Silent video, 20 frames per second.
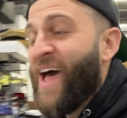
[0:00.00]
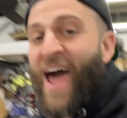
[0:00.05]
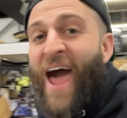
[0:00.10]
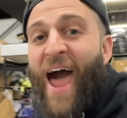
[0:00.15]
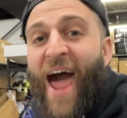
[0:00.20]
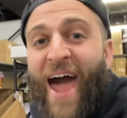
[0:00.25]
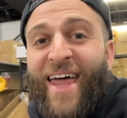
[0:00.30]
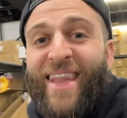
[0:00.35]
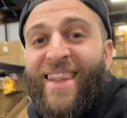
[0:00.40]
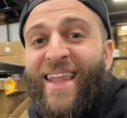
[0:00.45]

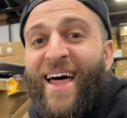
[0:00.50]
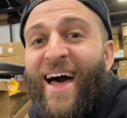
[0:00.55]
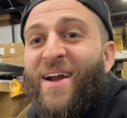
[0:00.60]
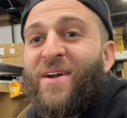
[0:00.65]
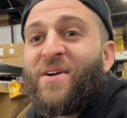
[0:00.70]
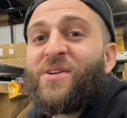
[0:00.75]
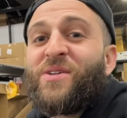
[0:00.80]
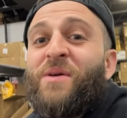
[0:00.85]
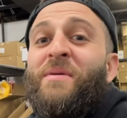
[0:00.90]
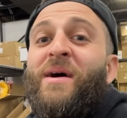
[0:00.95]

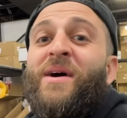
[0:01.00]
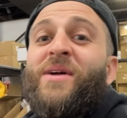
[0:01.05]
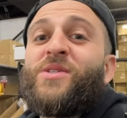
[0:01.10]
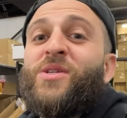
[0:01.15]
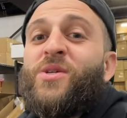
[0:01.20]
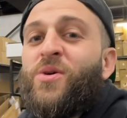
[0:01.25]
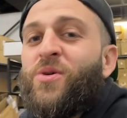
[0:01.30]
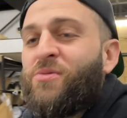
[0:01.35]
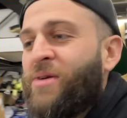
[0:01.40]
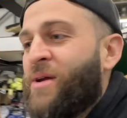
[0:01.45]
Headliner, talking about
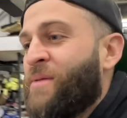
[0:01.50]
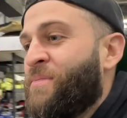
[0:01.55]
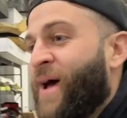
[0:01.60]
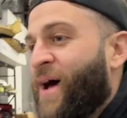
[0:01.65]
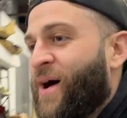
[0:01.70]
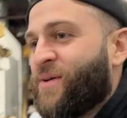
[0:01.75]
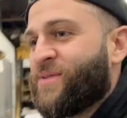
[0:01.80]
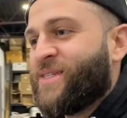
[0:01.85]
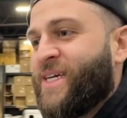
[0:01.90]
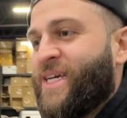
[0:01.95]
two, three
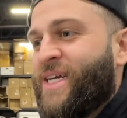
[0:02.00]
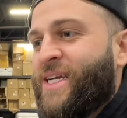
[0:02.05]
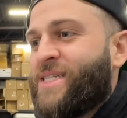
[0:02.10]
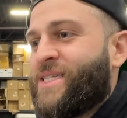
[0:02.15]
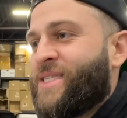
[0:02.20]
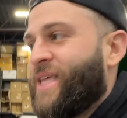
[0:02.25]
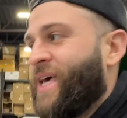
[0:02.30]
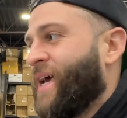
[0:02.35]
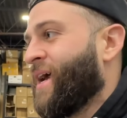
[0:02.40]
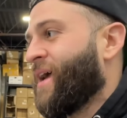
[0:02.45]
pounds each
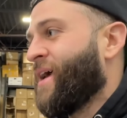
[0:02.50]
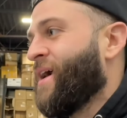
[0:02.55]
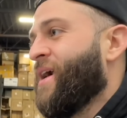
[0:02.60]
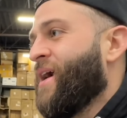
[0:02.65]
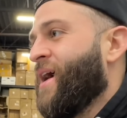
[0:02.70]
thing.